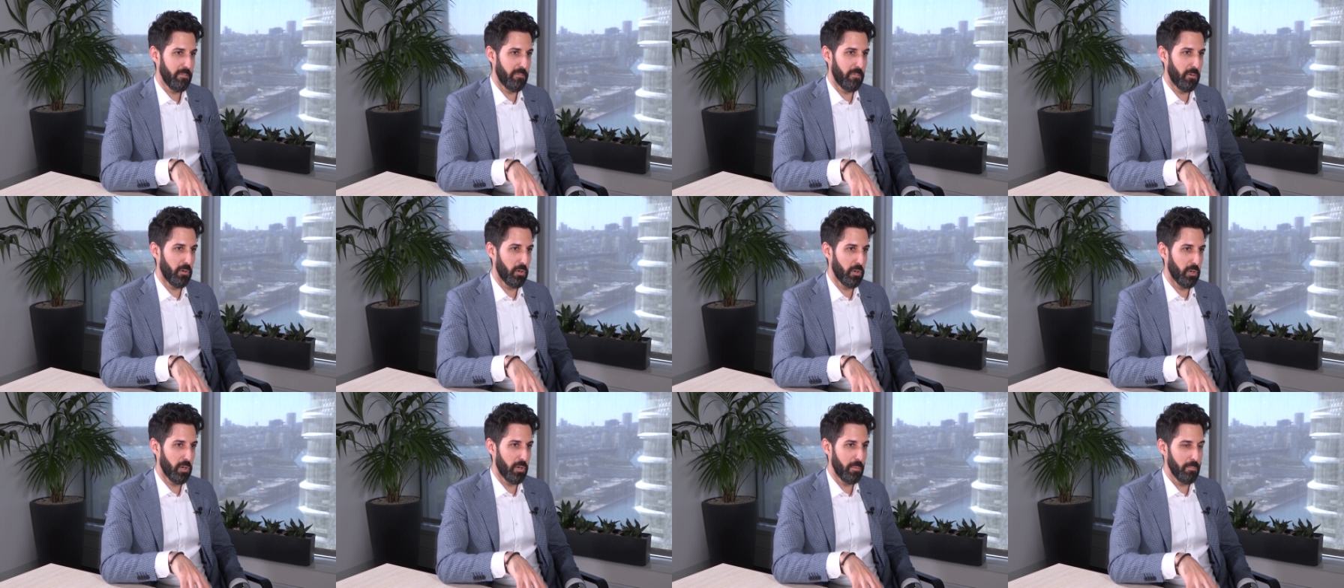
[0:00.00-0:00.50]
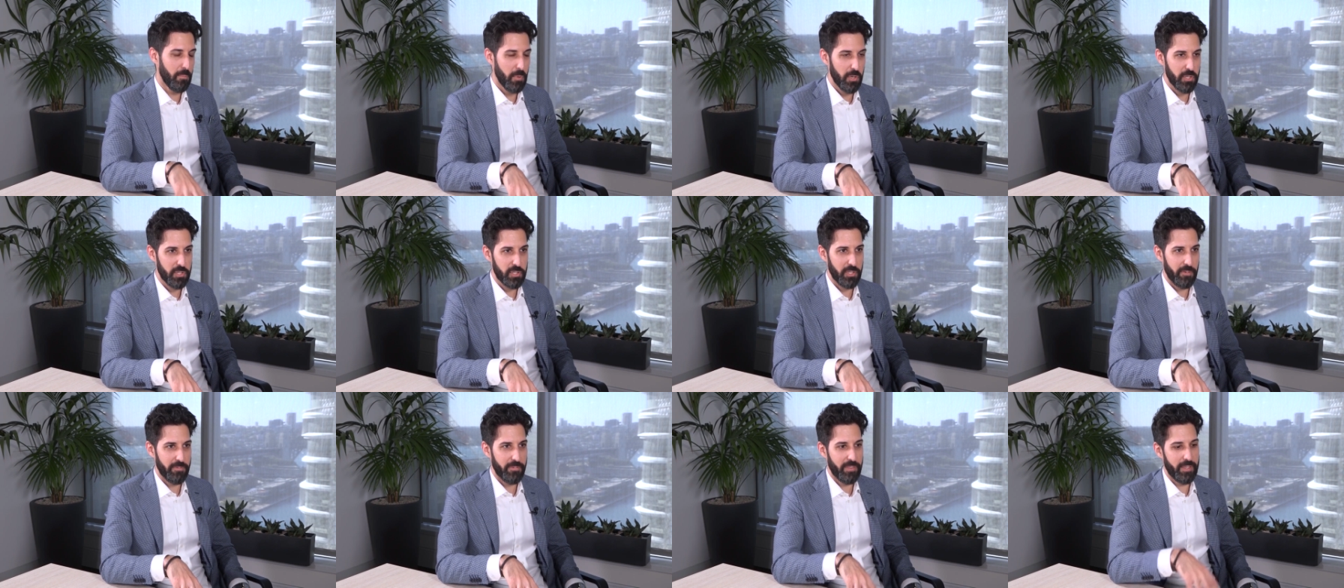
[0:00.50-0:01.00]
For
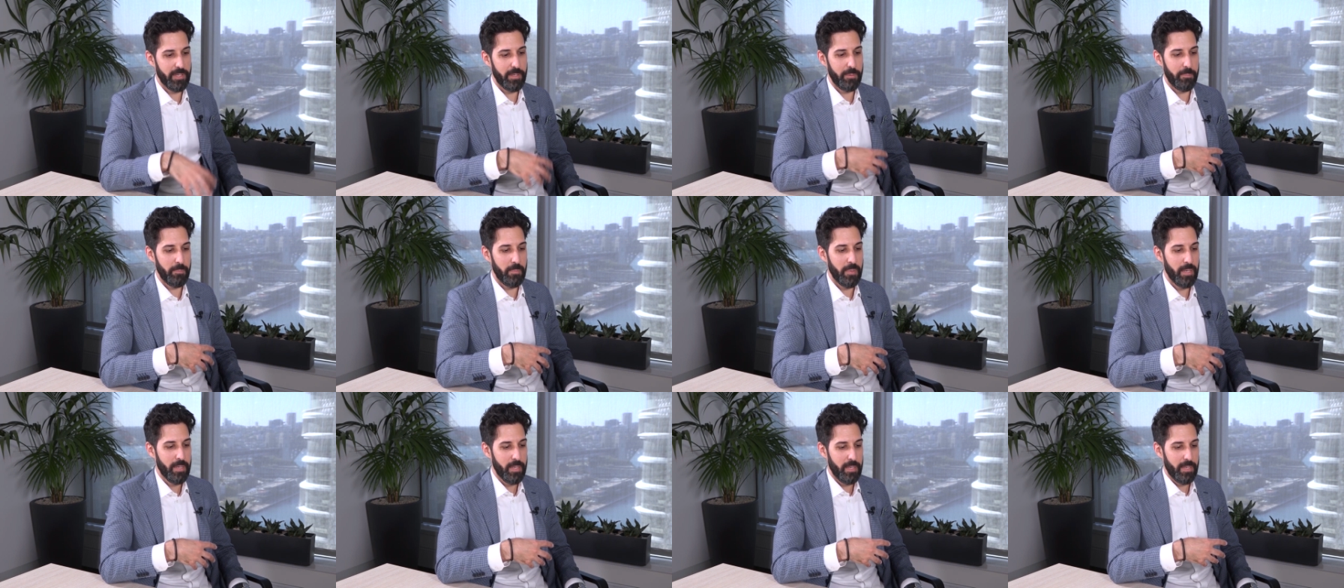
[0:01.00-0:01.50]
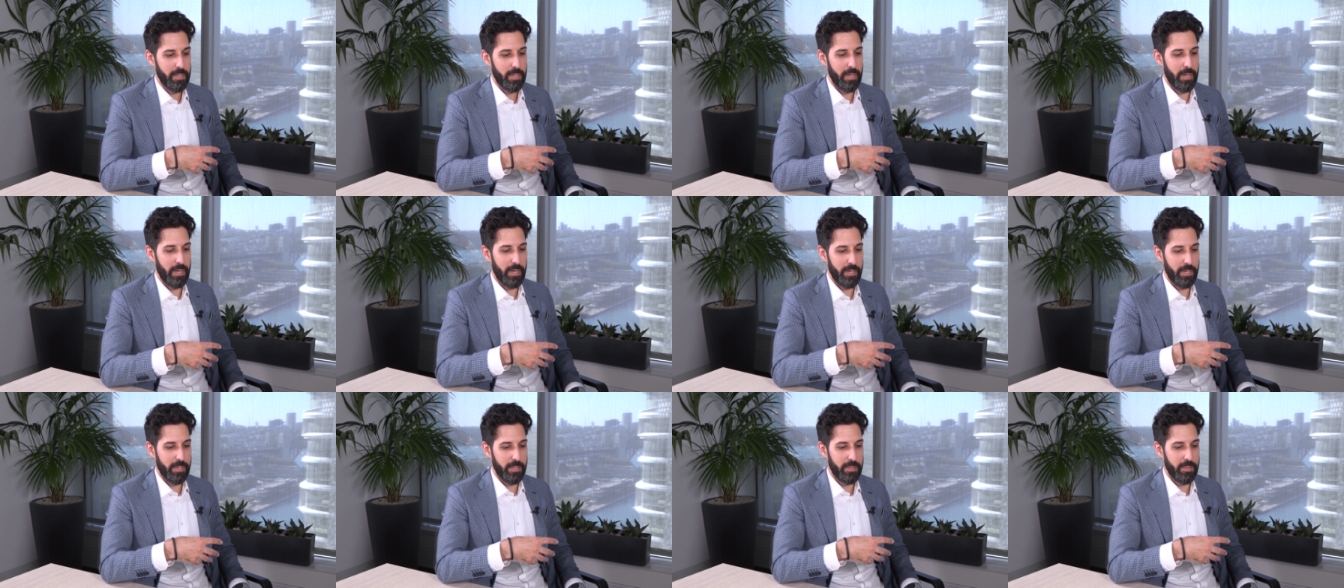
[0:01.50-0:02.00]
most of them,
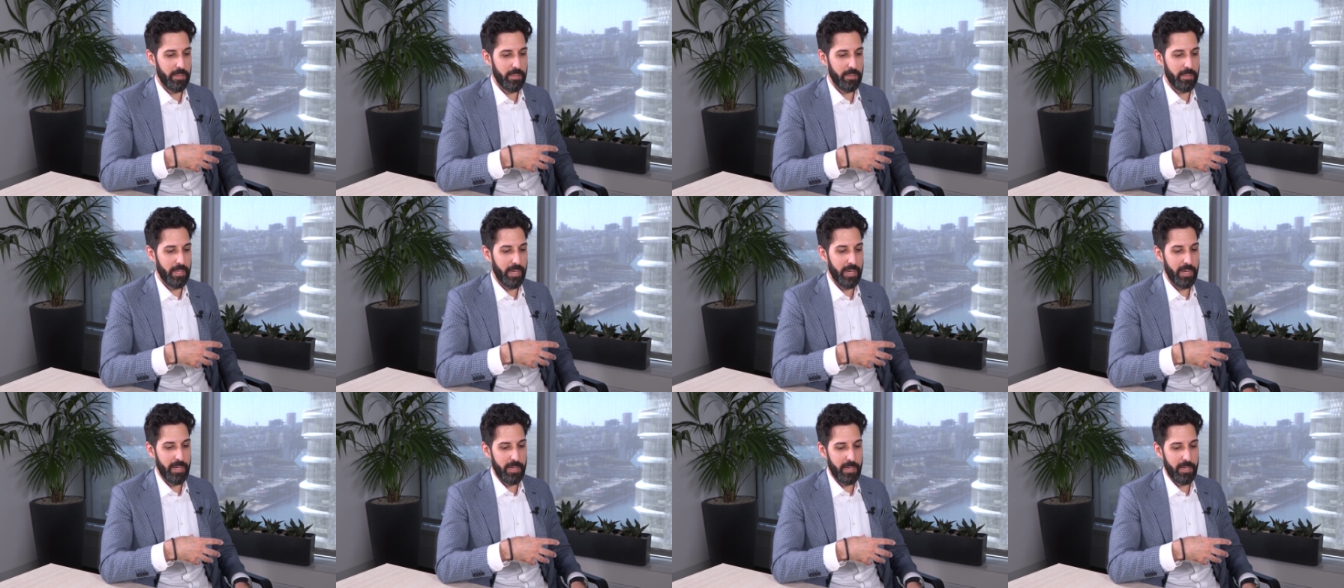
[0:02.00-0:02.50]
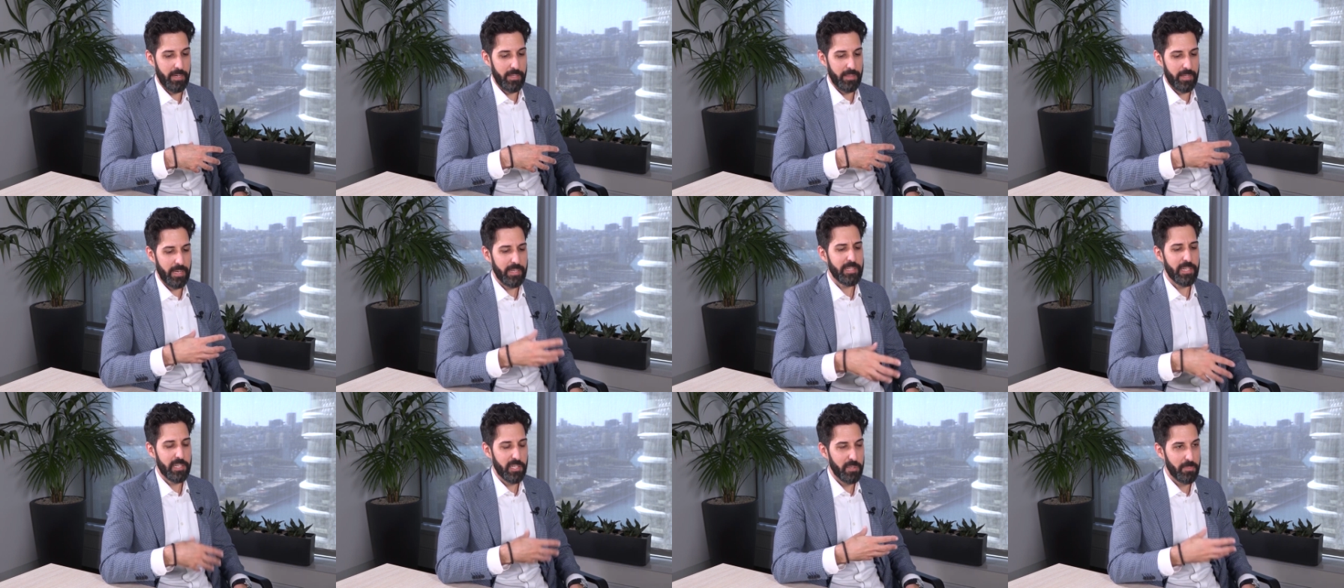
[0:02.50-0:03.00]

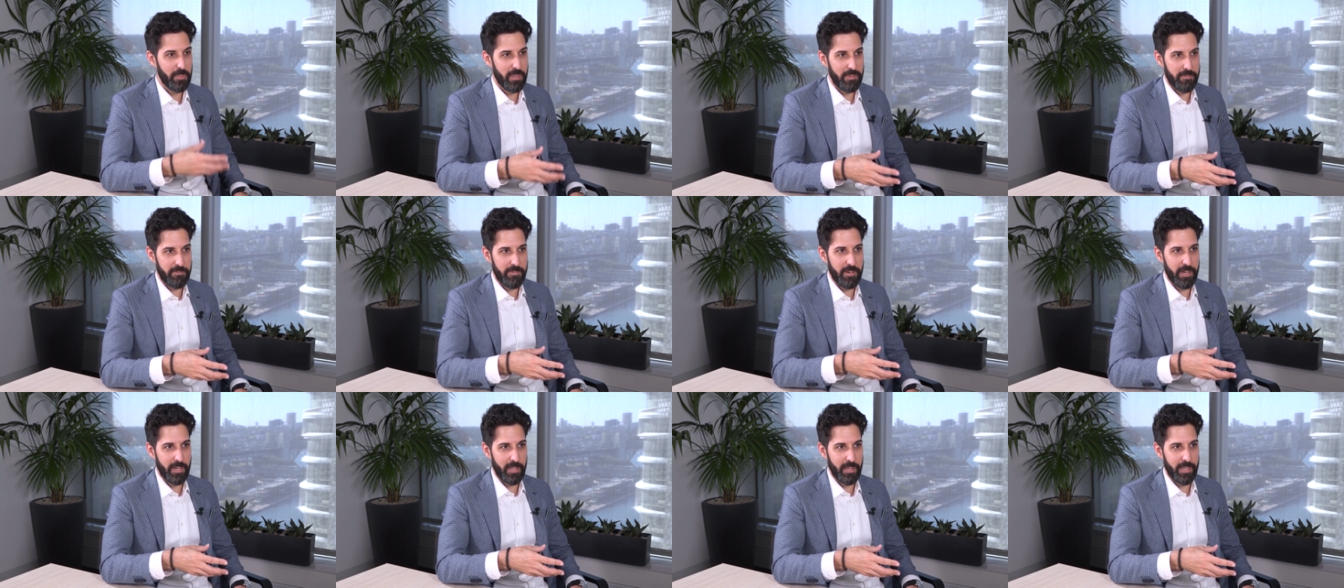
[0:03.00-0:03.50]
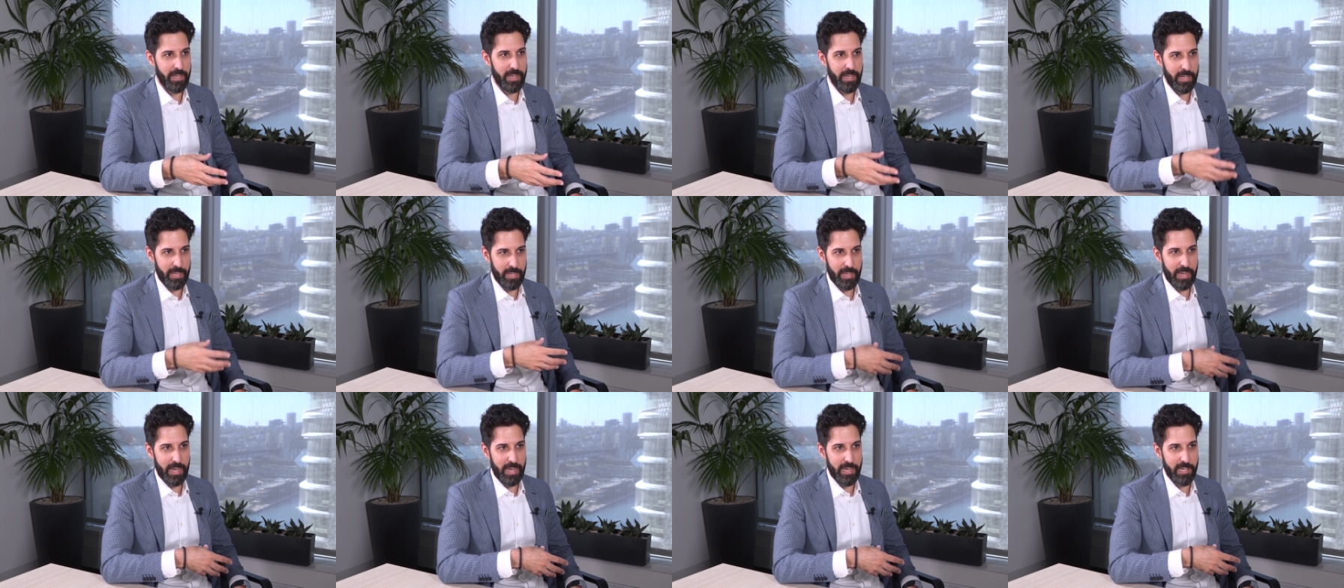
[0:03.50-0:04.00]
they tend to be fairly
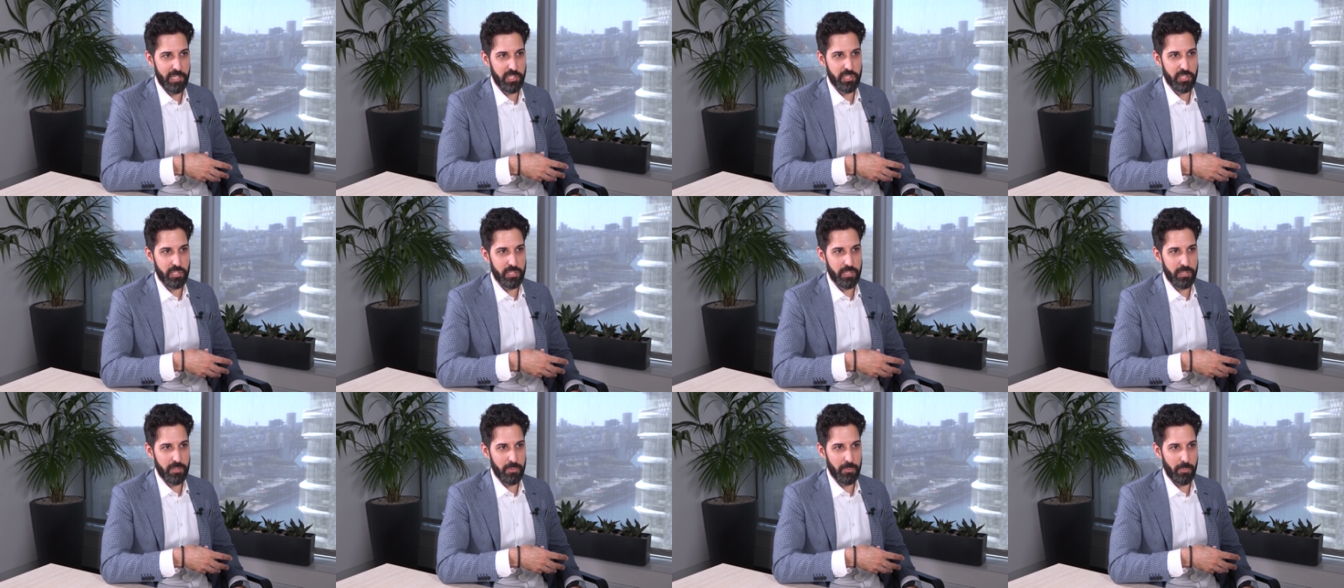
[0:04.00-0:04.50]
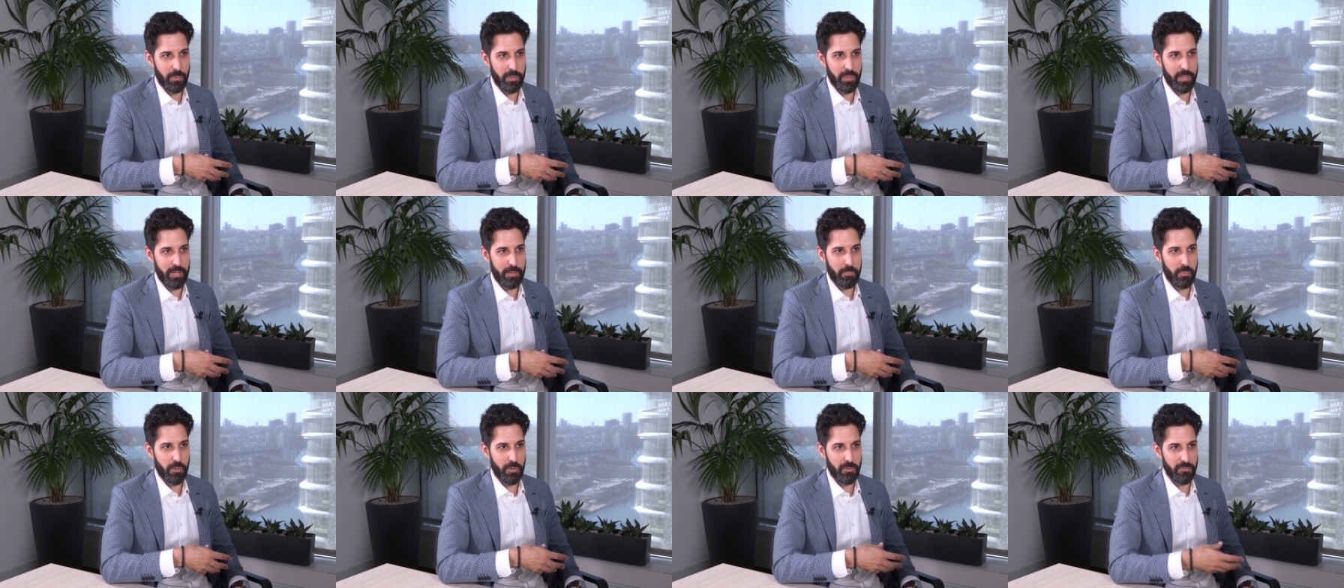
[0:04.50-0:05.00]
engaged with
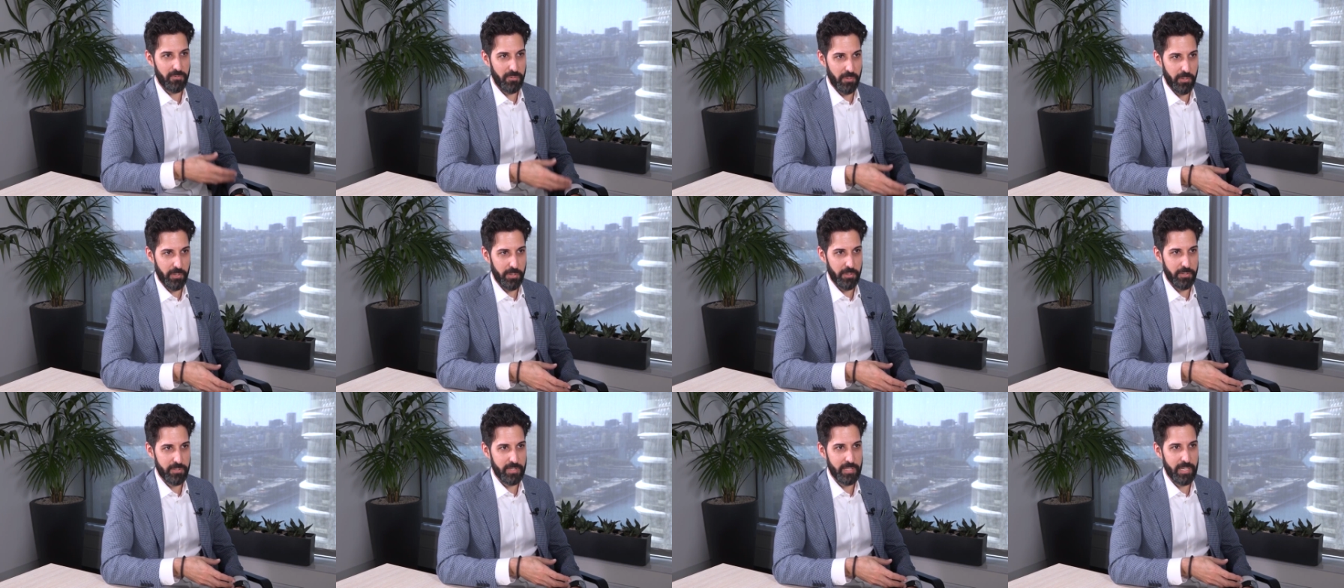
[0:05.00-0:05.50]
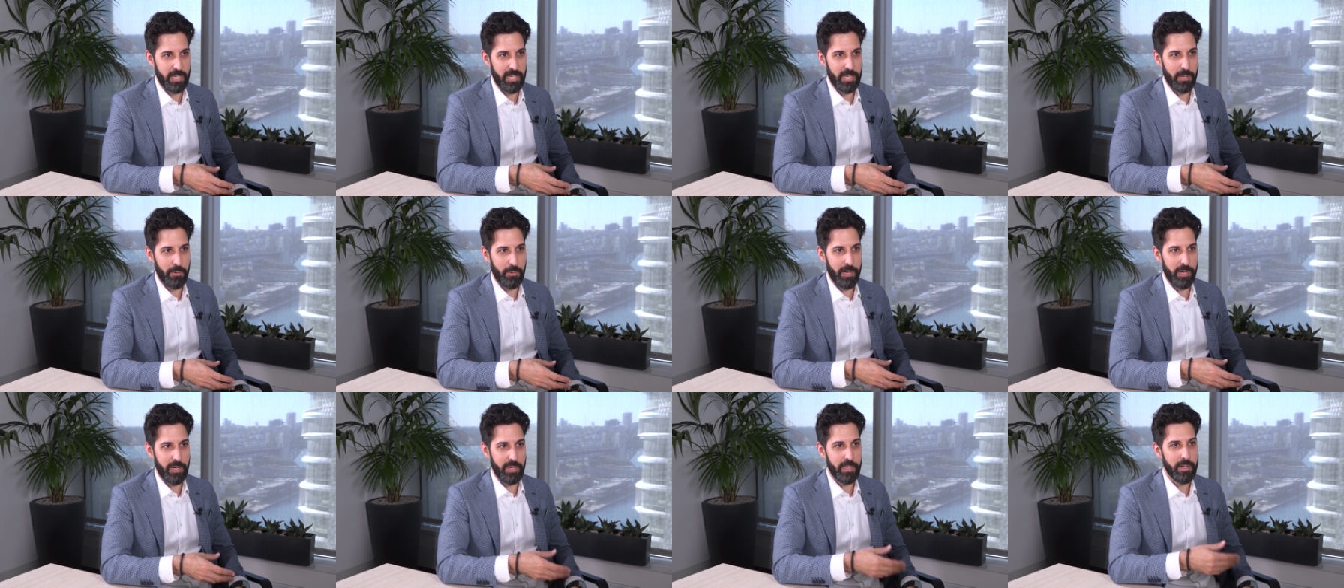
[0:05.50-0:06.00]
their portfolios
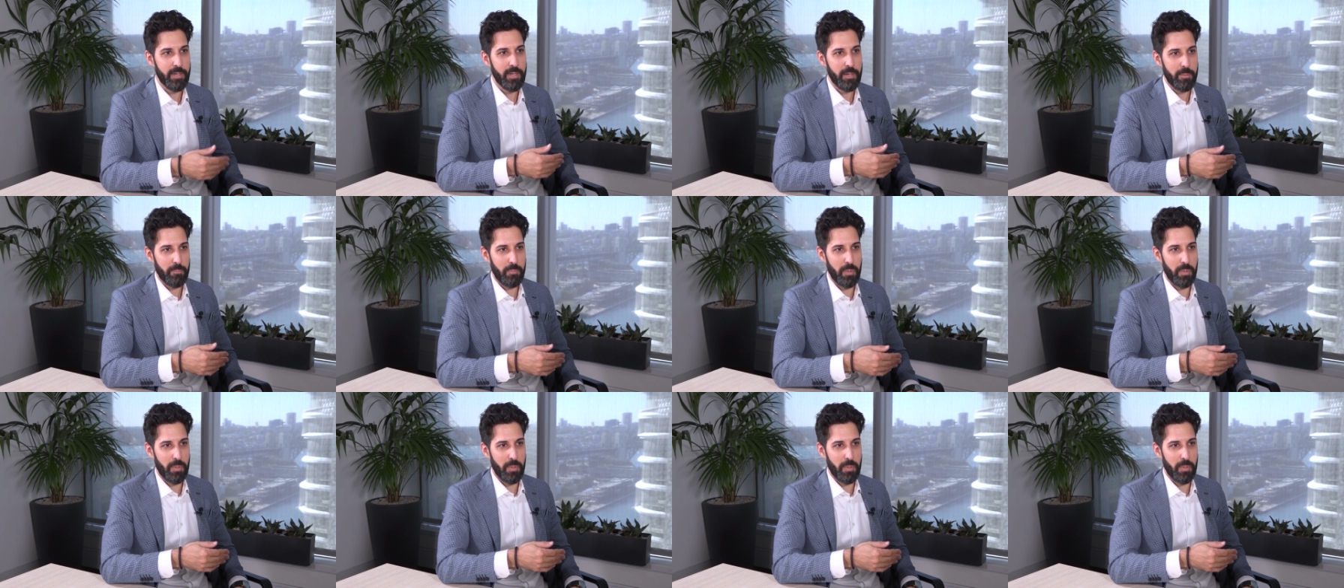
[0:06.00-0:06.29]
anyway.